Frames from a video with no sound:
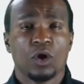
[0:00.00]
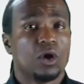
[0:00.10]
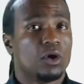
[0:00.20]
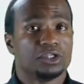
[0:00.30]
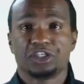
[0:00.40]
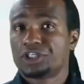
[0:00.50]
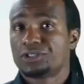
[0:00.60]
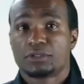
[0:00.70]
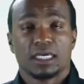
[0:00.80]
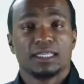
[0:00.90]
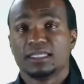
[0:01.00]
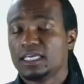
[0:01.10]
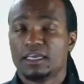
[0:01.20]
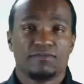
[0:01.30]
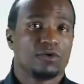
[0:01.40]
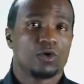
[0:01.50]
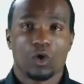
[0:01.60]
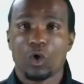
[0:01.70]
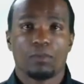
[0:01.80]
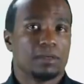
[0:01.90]
or just leave your
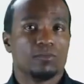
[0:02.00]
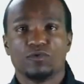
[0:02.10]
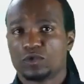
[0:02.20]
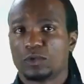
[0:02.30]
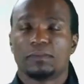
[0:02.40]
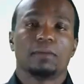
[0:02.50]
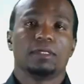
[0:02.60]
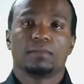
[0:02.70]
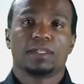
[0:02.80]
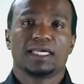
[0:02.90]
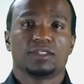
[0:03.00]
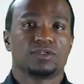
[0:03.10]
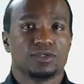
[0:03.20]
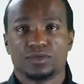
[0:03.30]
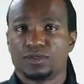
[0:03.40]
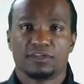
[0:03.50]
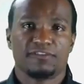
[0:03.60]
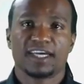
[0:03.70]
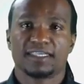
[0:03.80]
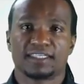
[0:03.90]
home and move to a public place to use your
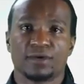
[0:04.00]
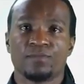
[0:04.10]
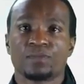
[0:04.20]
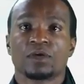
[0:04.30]
device.